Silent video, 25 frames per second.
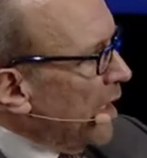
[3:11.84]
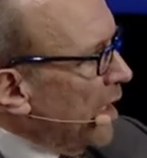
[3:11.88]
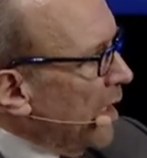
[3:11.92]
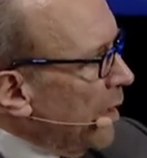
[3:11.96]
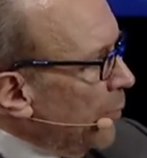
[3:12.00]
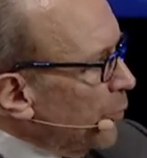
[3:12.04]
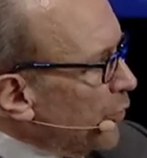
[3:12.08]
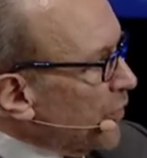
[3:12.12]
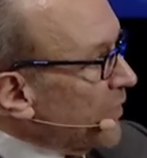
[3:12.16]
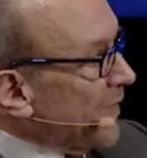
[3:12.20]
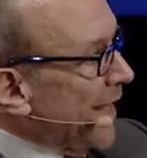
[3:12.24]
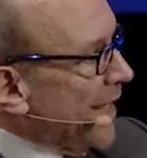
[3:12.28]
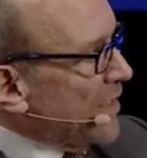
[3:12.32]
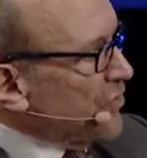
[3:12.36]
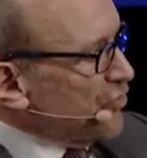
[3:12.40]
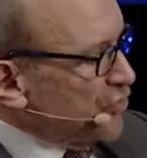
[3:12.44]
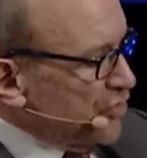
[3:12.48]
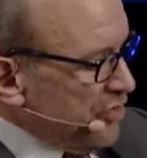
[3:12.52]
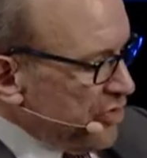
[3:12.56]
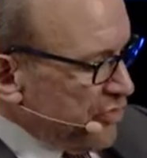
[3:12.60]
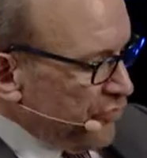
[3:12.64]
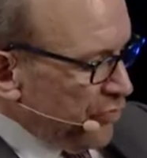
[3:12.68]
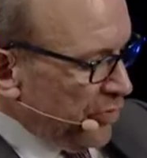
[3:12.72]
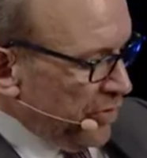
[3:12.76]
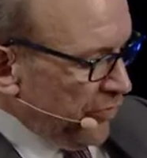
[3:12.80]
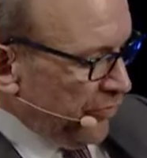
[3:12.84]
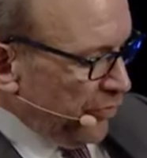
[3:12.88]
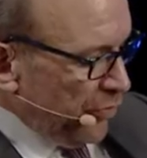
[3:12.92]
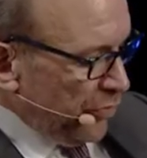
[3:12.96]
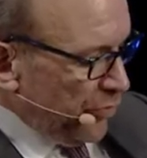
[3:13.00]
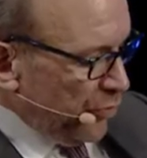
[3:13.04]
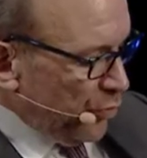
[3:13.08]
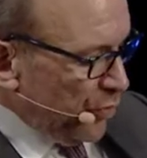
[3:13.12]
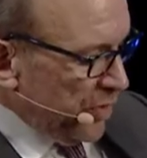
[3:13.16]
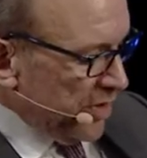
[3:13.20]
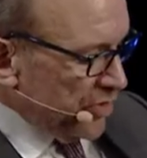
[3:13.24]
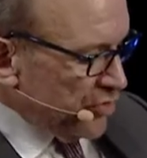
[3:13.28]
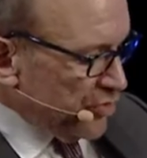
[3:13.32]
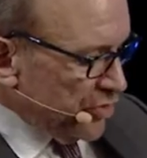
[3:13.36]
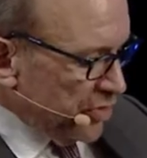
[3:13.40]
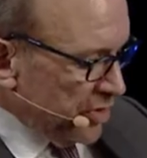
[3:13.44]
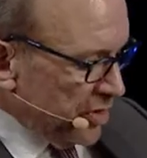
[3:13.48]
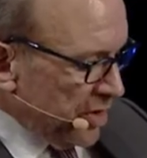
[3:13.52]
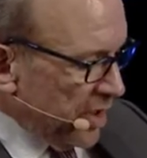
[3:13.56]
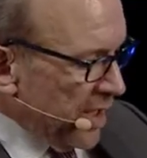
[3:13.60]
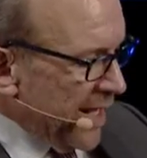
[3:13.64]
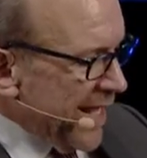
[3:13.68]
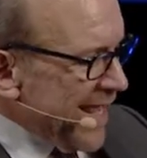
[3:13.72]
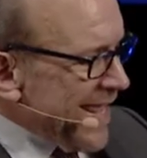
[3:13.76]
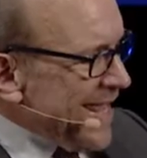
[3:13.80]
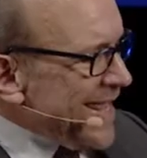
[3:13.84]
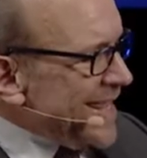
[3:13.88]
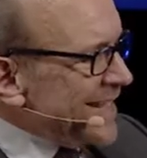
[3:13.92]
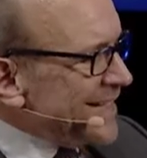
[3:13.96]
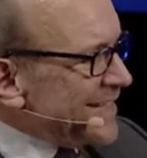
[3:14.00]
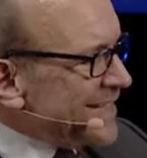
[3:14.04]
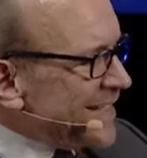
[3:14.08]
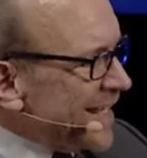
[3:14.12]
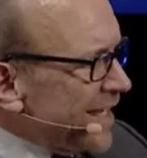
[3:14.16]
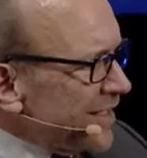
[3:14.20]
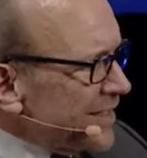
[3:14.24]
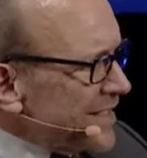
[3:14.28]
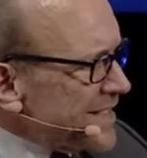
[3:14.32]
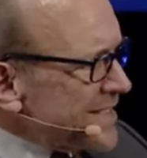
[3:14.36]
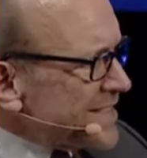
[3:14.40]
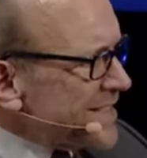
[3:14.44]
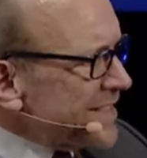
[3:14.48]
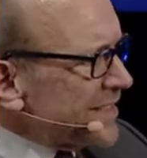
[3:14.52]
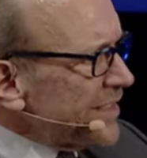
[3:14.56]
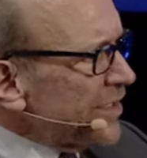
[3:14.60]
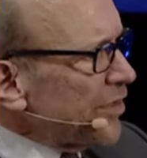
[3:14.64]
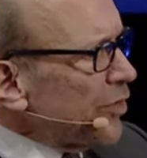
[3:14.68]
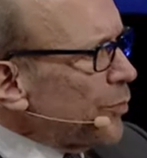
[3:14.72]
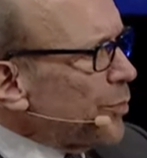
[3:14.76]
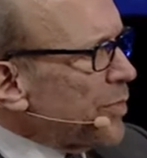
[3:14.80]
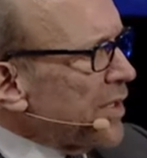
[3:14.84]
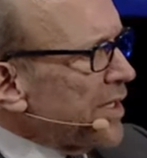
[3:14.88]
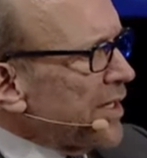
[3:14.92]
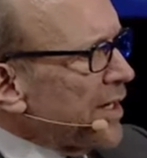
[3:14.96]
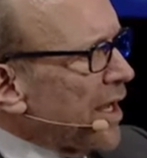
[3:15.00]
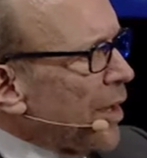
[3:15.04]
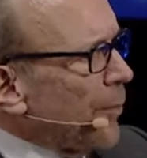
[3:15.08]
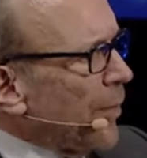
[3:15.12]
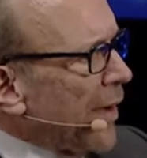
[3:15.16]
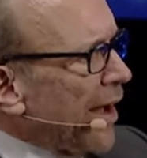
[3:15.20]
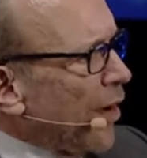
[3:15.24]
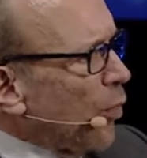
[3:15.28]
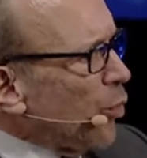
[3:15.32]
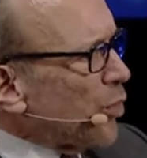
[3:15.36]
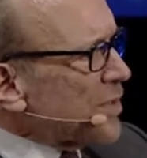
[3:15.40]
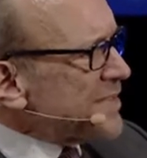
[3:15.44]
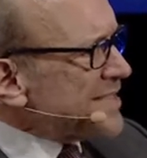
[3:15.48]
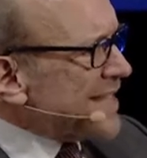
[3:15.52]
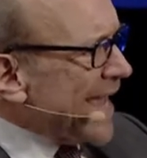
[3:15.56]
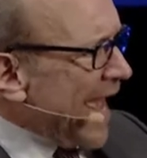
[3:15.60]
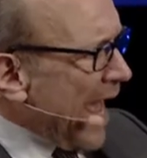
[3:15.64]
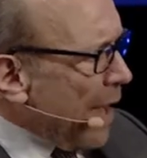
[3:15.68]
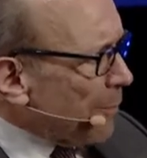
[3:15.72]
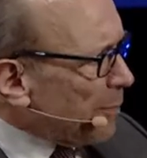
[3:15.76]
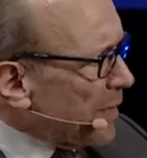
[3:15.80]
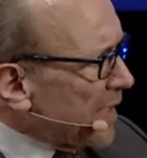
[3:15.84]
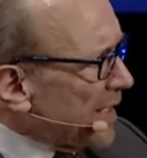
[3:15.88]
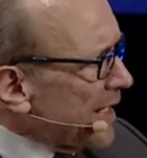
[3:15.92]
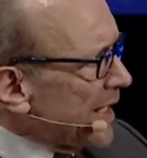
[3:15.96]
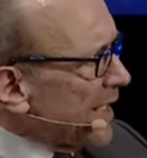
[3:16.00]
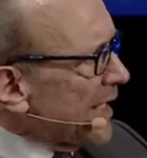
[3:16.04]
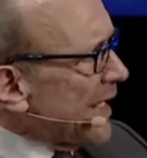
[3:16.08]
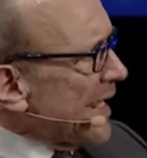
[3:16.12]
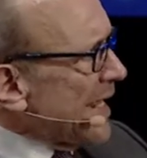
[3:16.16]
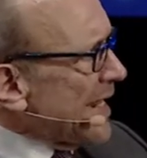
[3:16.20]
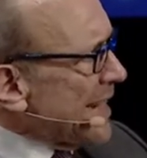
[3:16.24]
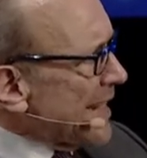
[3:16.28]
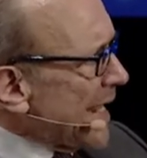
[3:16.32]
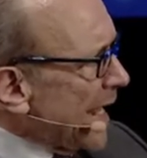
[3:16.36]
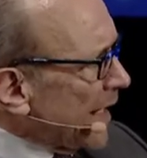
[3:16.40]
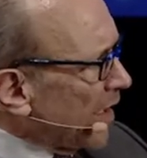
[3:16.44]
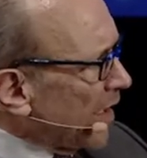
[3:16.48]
pretensions for the region. Tell us a little bit about what's happening in that